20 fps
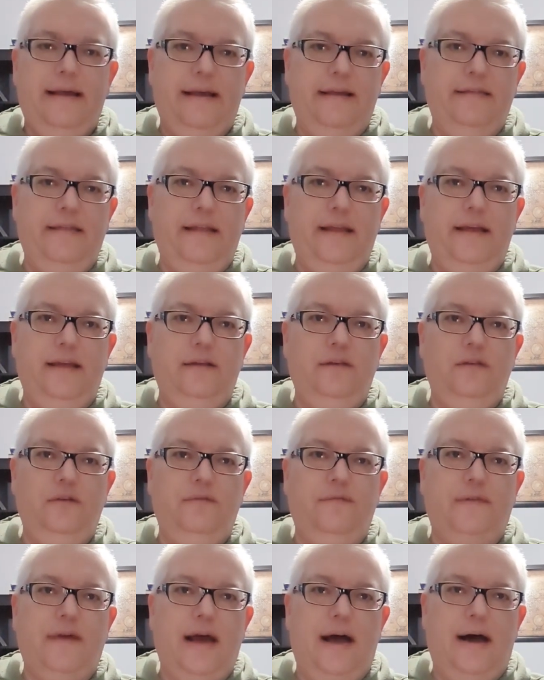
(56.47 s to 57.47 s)
And then
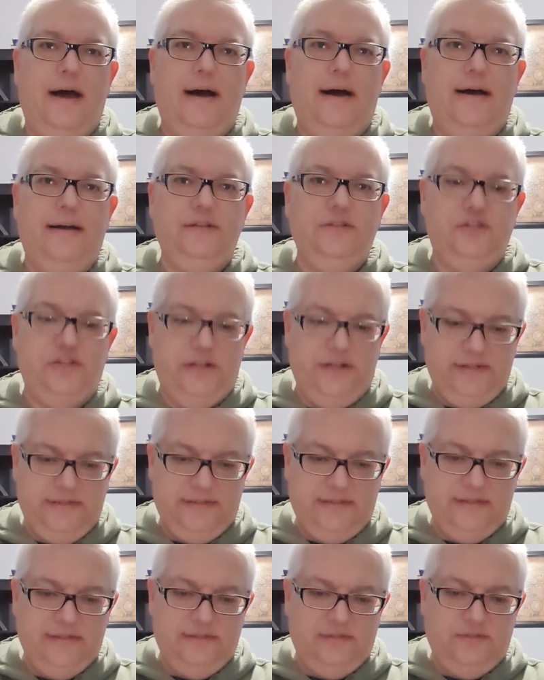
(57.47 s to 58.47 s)
you've got
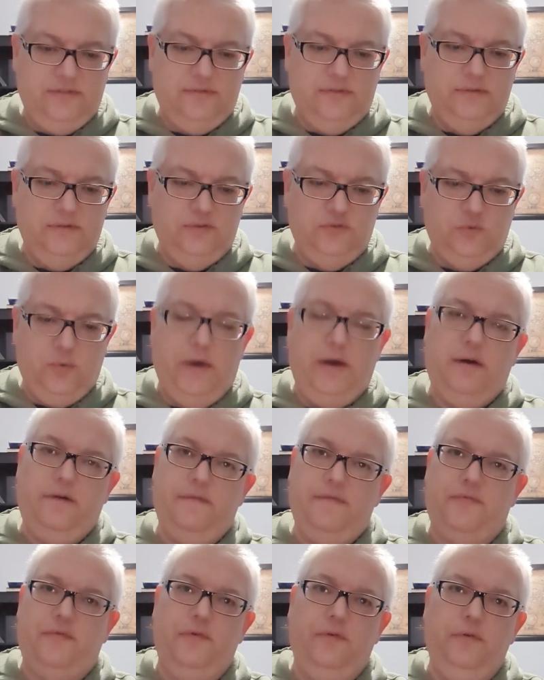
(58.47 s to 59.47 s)
Genesis
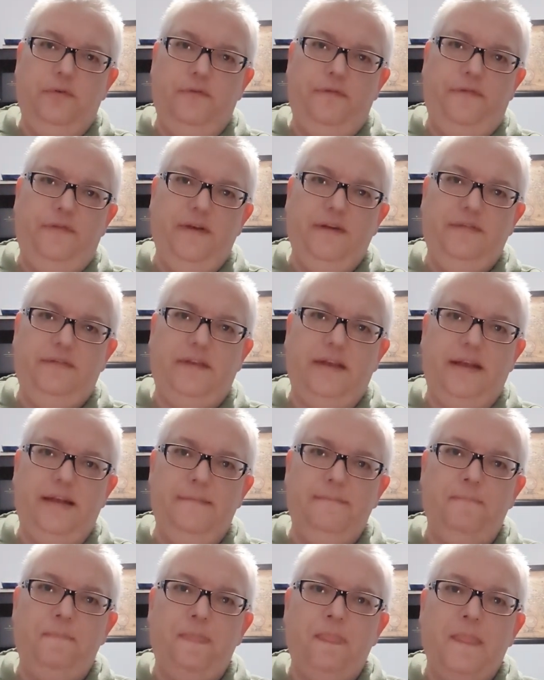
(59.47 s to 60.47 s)
12 through
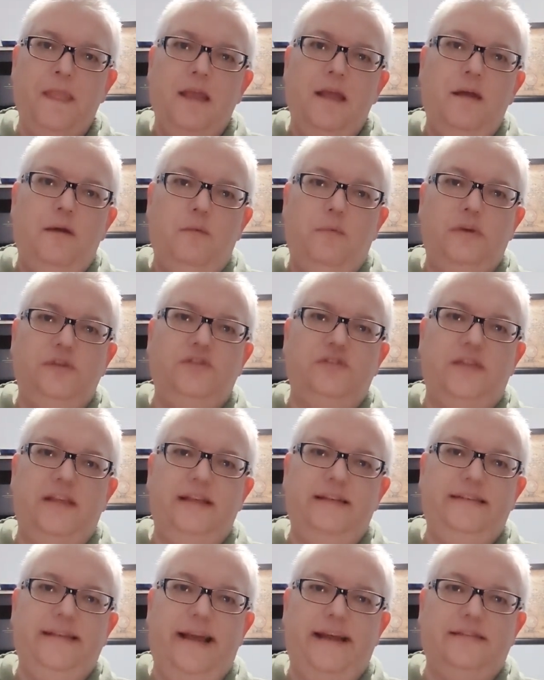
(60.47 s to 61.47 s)
50, which
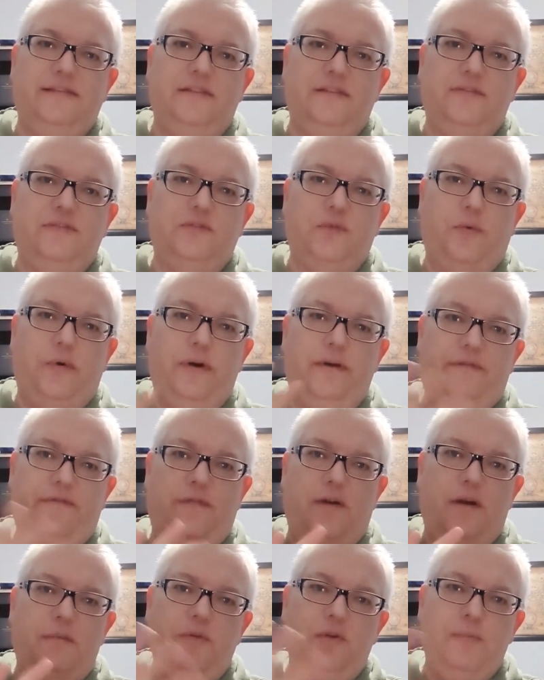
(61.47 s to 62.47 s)
then takes the story
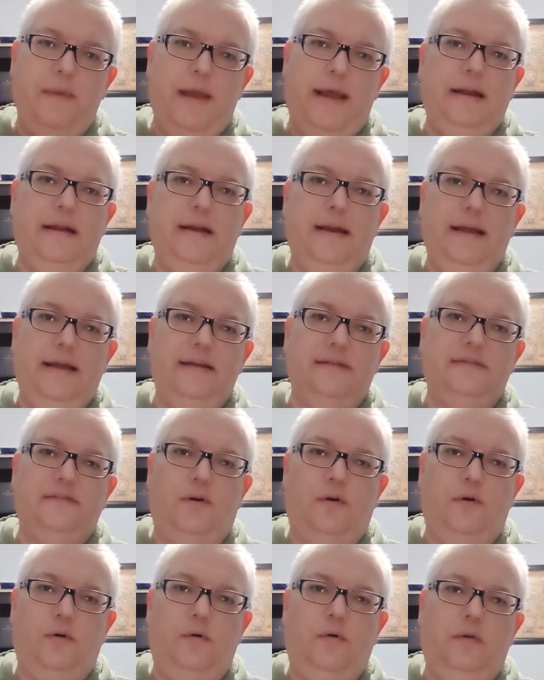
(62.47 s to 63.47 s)
from humanity as
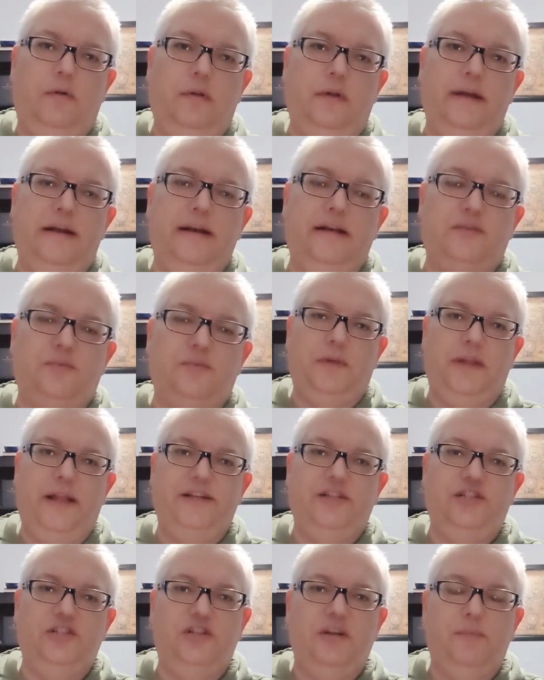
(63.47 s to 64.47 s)
a whole in
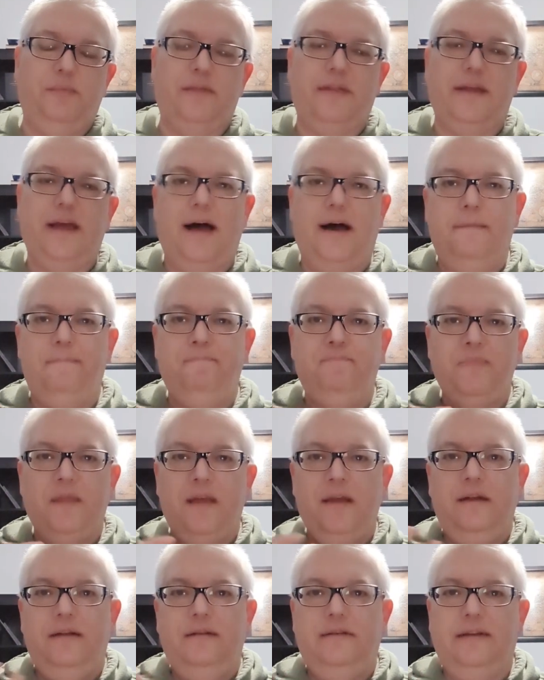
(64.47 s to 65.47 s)
relationship with God
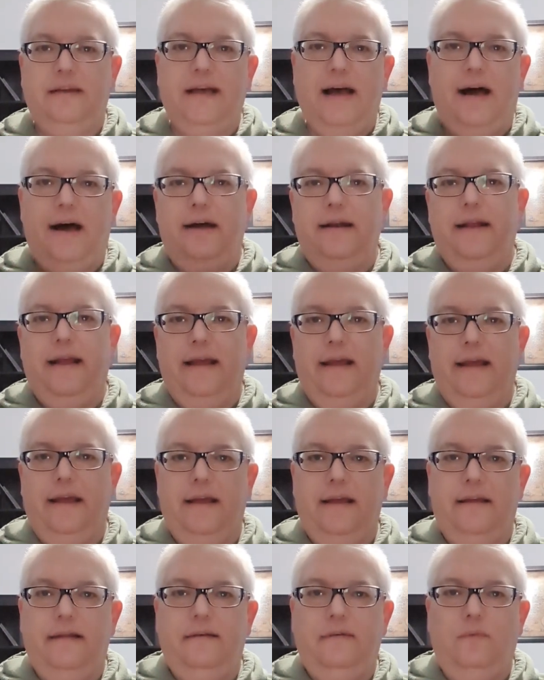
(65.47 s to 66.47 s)
to God
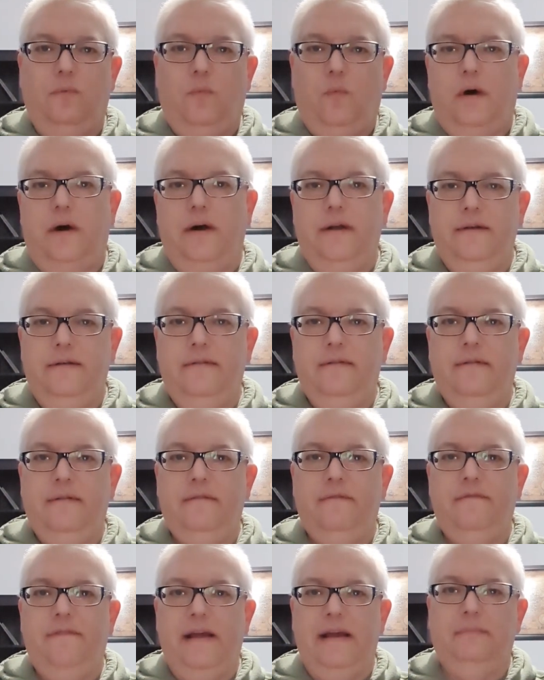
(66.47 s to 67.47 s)
and one
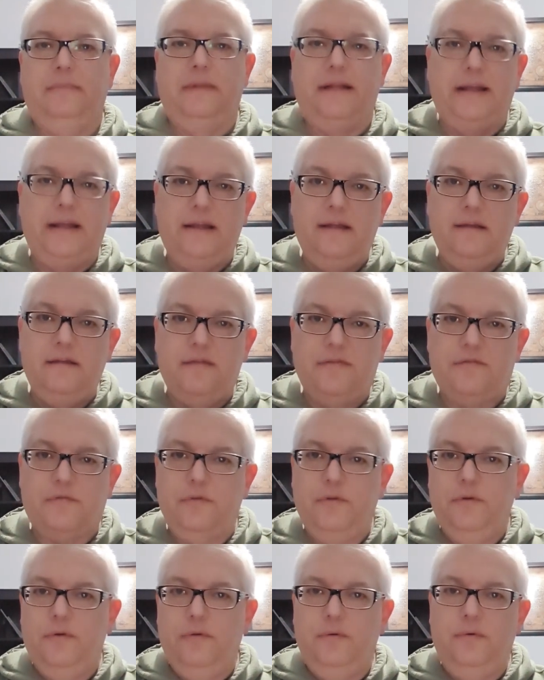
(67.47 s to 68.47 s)
family
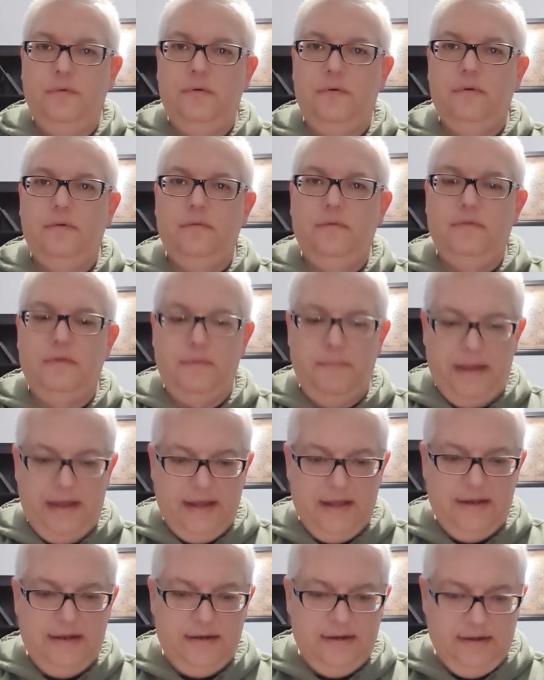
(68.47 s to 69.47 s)
through the
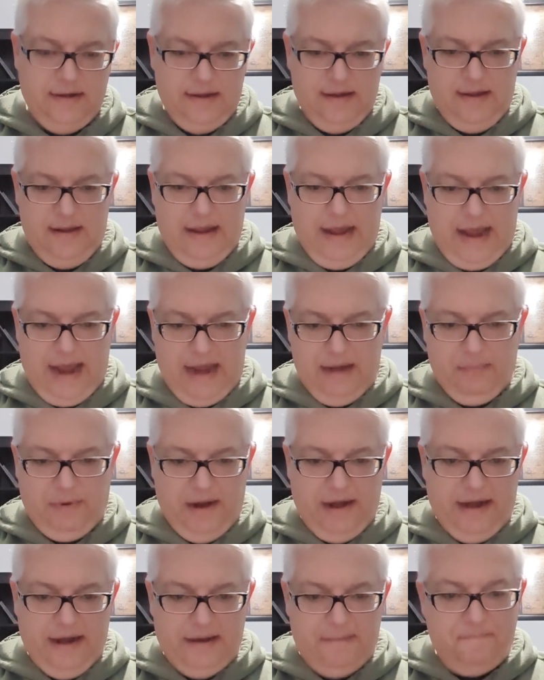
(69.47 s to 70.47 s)
man
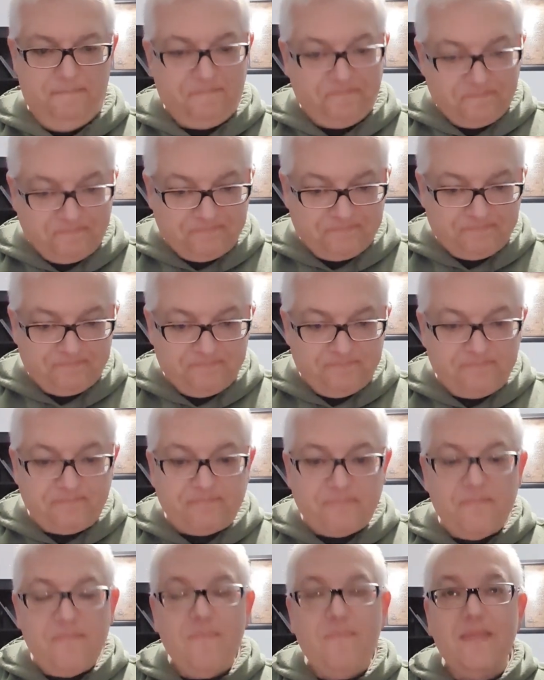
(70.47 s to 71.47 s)
Abraham.
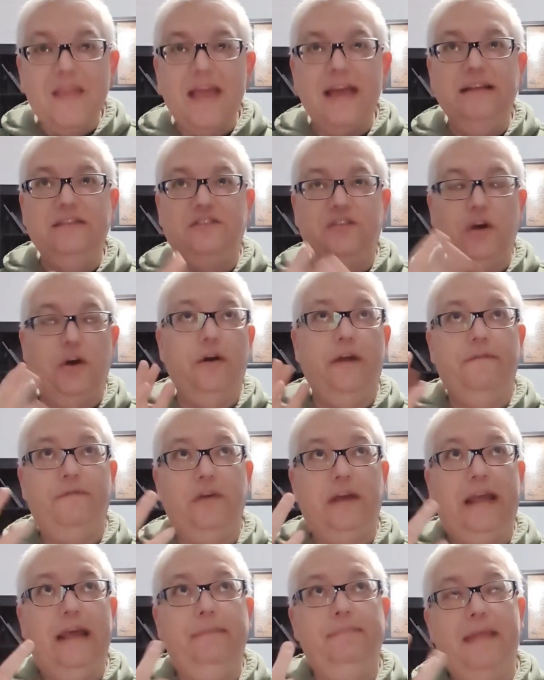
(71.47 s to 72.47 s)
And so
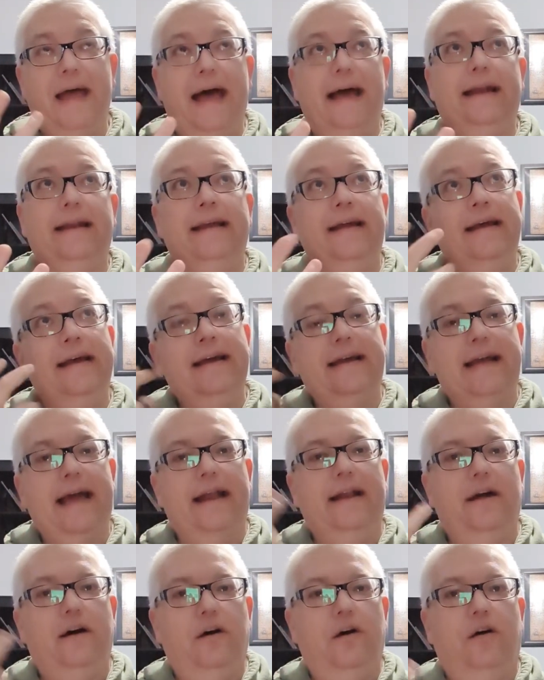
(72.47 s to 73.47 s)
if you keep that
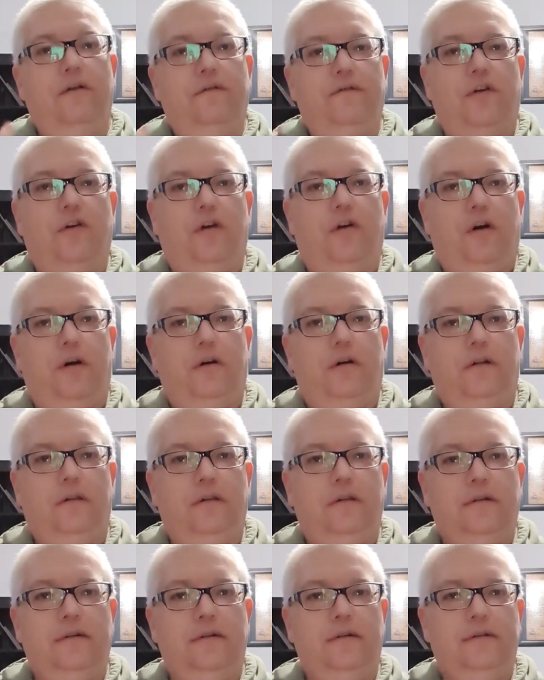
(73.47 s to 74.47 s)
kind of
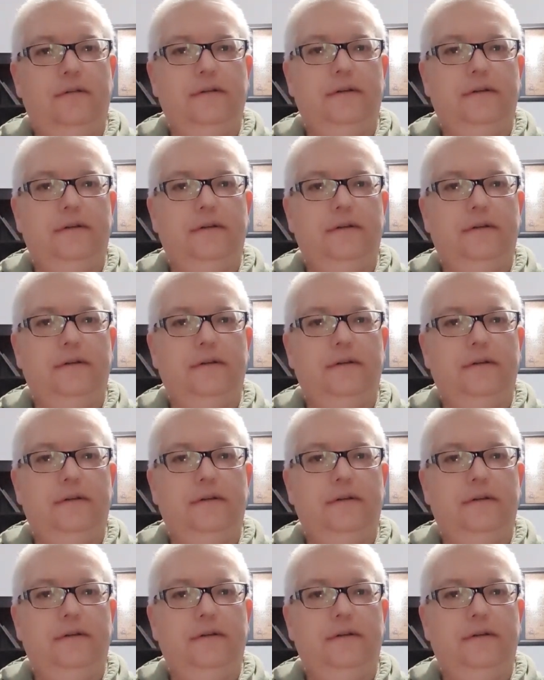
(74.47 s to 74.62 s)
overall